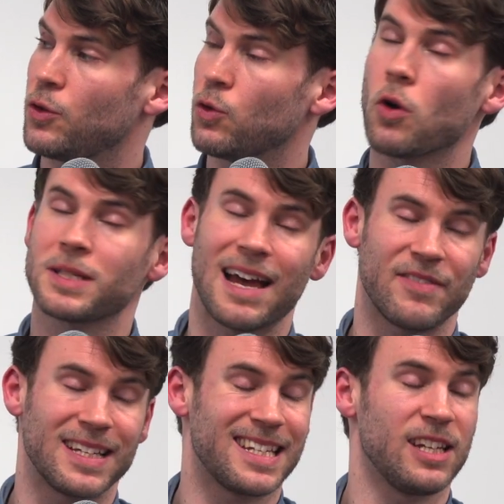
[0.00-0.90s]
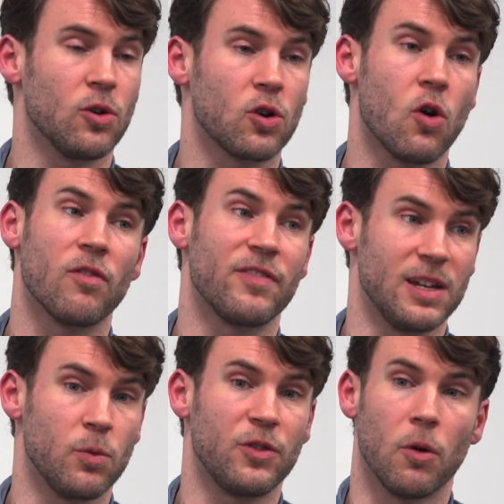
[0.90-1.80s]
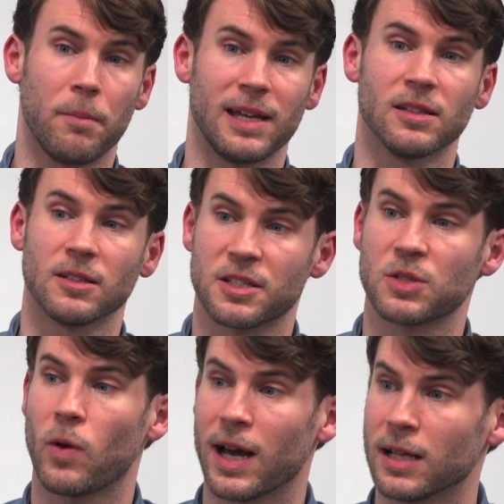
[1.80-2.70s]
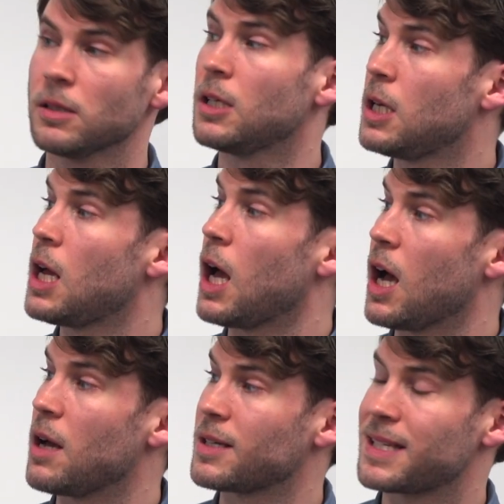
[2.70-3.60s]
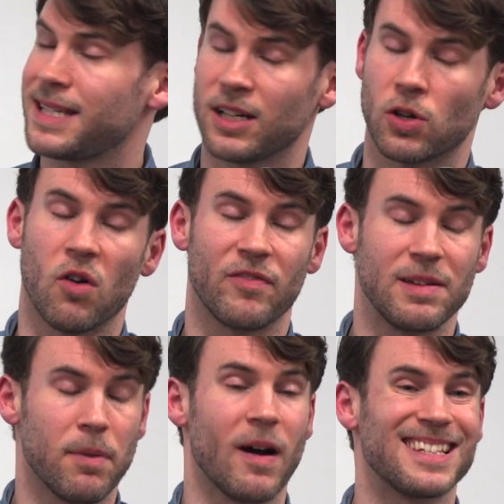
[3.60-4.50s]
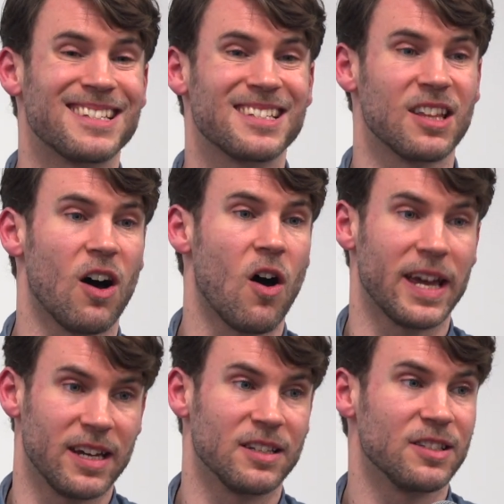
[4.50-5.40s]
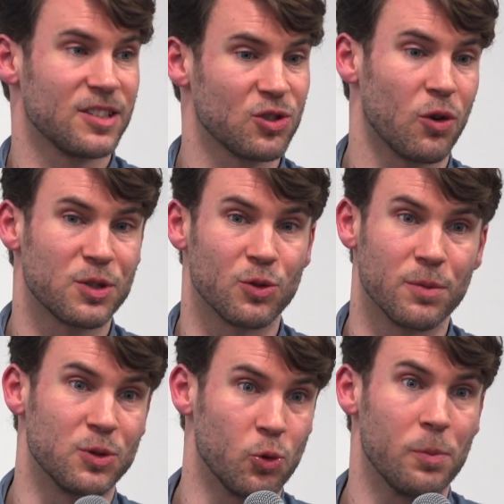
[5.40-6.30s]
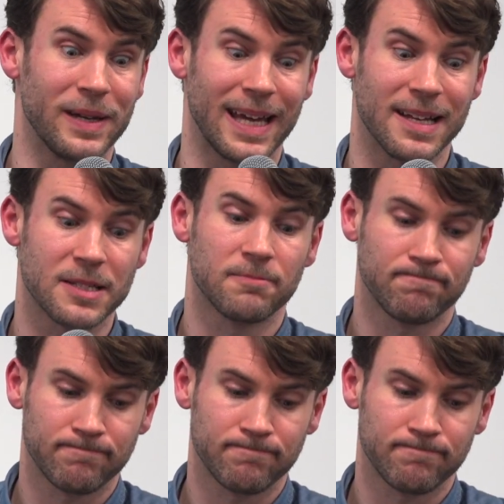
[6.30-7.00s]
not having tea or coffee with your meals as well, because tea and coffee binds to the iron and stops you absorbing it.